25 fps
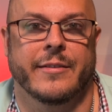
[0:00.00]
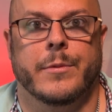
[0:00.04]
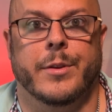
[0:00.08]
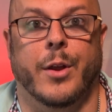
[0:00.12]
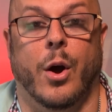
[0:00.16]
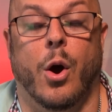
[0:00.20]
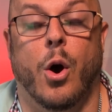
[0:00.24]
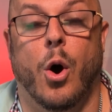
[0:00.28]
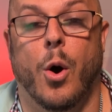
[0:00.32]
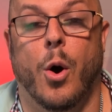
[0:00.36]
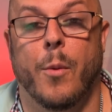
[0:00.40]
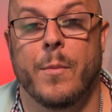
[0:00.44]

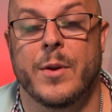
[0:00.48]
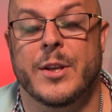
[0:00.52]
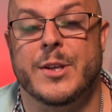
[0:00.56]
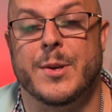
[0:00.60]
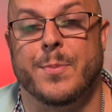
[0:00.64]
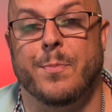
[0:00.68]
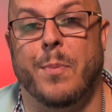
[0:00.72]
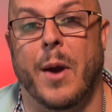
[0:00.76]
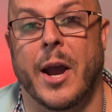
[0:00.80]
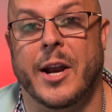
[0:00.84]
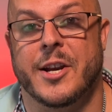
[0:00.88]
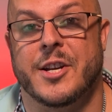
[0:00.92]
The home
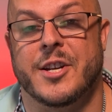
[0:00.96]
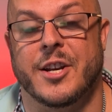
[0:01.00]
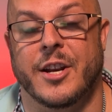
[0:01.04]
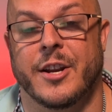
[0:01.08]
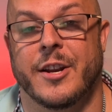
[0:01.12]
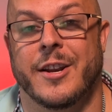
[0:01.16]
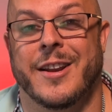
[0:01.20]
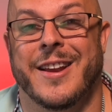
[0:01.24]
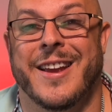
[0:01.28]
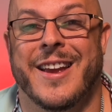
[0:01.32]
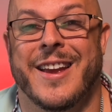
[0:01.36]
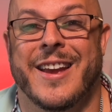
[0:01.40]

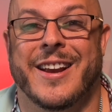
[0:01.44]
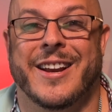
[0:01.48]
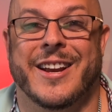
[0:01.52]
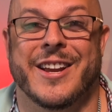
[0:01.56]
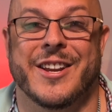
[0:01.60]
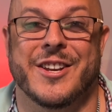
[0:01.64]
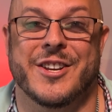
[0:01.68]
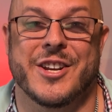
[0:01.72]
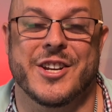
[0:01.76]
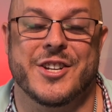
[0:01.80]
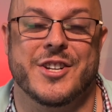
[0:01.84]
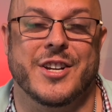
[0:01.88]
inspection
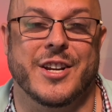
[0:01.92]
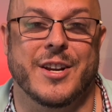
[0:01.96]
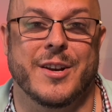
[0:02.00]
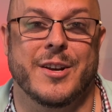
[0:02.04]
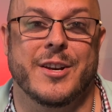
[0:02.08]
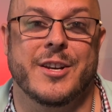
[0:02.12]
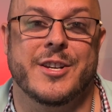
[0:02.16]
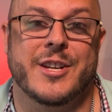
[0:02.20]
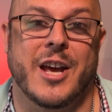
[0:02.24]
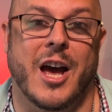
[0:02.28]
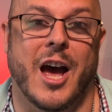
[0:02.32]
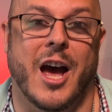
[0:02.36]

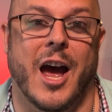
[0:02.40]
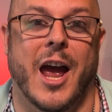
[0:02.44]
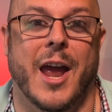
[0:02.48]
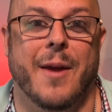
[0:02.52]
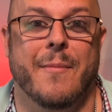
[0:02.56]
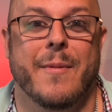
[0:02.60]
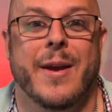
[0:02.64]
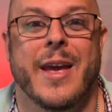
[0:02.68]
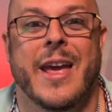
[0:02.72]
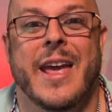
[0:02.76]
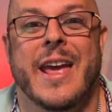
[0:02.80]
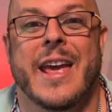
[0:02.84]
condition
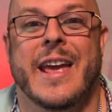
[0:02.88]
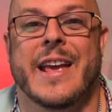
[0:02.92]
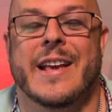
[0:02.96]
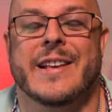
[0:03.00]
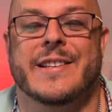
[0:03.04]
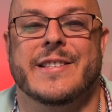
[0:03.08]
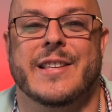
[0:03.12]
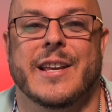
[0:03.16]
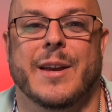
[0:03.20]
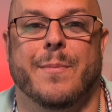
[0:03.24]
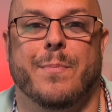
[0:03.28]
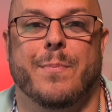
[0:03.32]
time
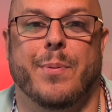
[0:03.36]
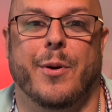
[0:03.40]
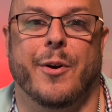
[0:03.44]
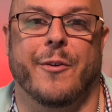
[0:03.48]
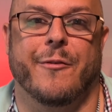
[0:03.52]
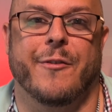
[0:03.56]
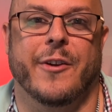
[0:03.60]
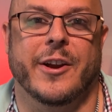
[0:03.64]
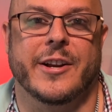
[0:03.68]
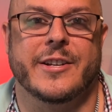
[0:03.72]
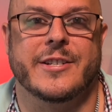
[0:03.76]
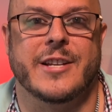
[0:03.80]
is the
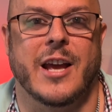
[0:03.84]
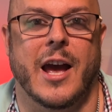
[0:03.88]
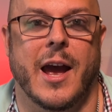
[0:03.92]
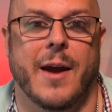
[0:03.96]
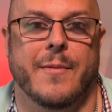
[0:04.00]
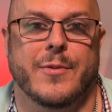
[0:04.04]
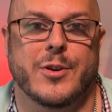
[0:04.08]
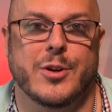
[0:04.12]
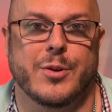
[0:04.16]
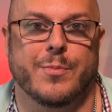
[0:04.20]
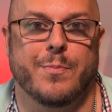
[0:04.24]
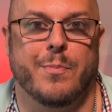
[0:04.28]
perfect
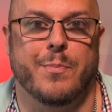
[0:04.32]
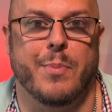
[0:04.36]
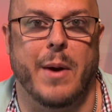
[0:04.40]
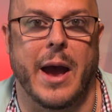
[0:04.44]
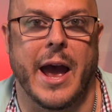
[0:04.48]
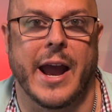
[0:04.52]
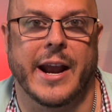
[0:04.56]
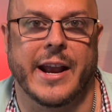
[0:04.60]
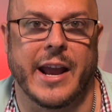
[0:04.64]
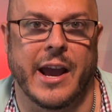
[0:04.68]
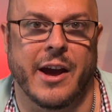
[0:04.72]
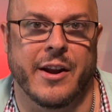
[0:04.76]
time to
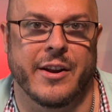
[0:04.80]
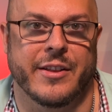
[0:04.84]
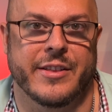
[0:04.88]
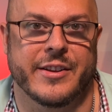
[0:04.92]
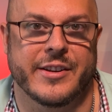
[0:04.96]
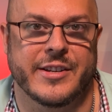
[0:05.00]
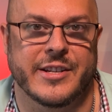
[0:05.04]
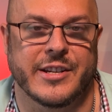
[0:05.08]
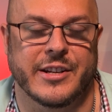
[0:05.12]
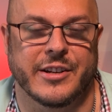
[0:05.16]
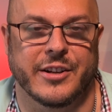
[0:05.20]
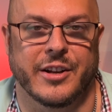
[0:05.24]
back out of
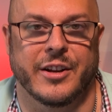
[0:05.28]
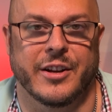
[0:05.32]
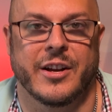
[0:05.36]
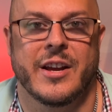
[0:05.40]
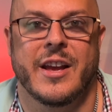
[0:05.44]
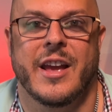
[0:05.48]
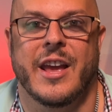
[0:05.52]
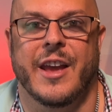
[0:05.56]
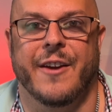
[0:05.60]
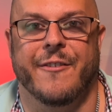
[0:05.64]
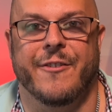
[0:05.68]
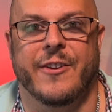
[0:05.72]
the deal
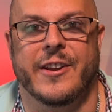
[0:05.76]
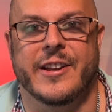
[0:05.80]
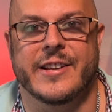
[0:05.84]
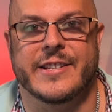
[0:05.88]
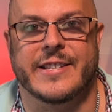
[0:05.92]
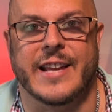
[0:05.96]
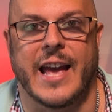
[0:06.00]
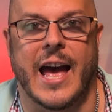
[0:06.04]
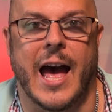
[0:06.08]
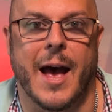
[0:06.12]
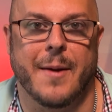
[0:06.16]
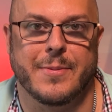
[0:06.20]
if it
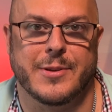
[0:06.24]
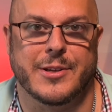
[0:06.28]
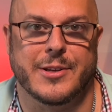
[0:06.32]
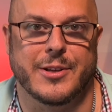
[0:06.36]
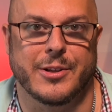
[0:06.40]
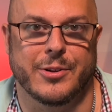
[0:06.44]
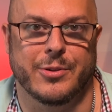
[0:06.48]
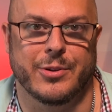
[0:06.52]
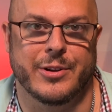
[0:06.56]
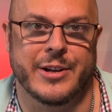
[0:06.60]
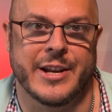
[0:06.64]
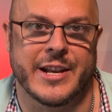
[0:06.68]
is
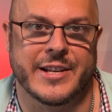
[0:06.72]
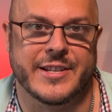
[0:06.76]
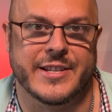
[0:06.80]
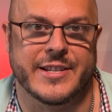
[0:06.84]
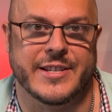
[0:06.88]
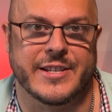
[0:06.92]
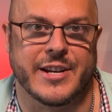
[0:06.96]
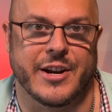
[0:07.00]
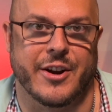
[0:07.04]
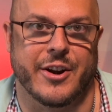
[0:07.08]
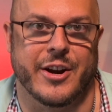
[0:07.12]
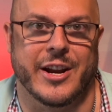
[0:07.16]
absolutely
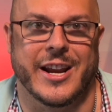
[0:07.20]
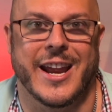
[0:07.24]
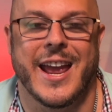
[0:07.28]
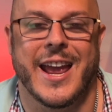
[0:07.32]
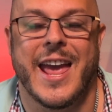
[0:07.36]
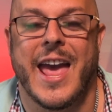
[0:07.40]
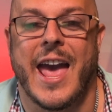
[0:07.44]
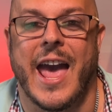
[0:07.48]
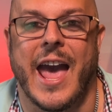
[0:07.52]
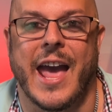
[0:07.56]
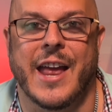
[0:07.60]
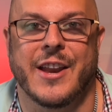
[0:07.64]
necessary
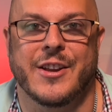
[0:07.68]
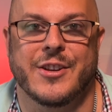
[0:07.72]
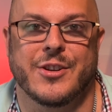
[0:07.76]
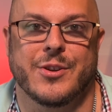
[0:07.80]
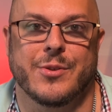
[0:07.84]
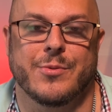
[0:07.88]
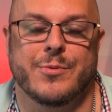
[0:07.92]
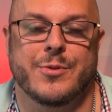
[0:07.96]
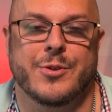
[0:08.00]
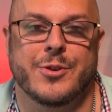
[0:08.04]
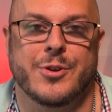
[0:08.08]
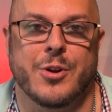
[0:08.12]
and
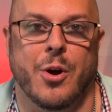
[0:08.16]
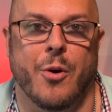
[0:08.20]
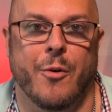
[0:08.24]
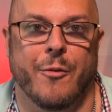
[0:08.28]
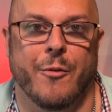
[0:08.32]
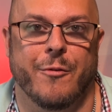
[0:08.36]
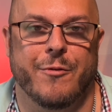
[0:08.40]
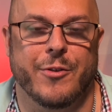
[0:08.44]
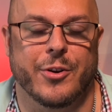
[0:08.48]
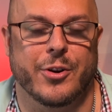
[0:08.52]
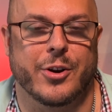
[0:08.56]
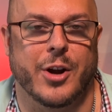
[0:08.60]
you
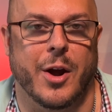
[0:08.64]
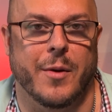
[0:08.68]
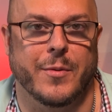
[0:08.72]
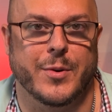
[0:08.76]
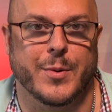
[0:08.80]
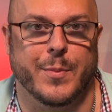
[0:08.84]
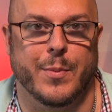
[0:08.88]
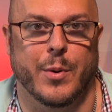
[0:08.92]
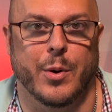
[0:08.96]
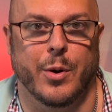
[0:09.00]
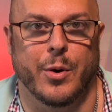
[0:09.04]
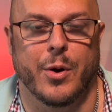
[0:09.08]
don't feel
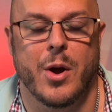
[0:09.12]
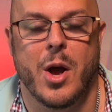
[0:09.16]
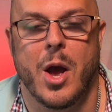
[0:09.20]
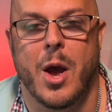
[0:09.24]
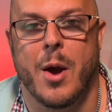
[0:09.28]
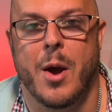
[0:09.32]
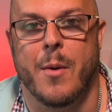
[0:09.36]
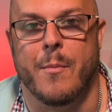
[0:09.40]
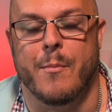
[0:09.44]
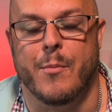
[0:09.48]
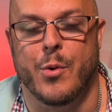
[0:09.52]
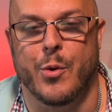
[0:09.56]
comfortable
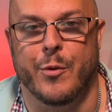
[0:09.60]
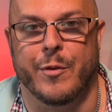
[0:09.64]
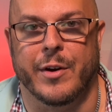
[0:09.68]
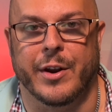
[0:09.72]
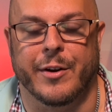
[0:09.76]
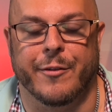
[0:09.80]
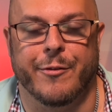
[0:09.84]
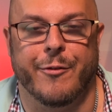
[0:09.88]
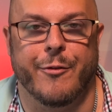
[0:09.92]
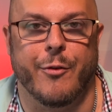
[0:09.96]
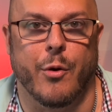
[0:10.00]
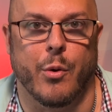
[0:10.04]

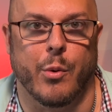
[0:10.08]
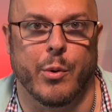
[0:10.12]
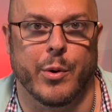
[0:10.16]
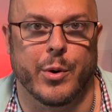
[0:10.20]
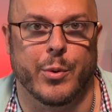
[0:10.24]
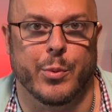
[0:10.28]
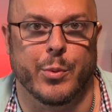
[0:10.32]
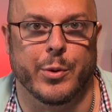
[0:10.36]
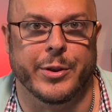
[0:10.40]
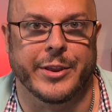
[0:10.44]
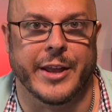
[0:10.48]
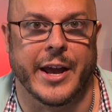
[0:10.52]
moving
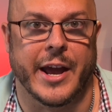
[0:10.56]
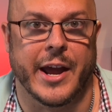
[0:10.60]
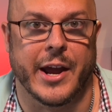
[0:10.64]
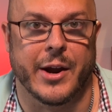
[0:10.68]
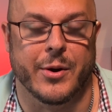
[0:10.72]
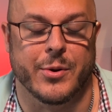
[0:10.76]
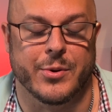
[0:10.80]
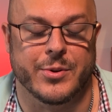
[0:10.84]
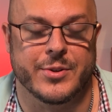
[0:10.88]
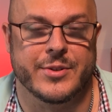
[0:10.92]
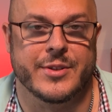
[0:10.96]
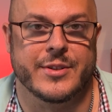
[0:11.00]
forward with the
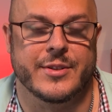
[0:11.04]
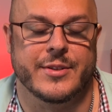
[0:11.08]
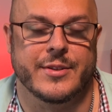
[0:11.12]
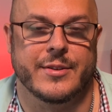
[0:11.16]
house.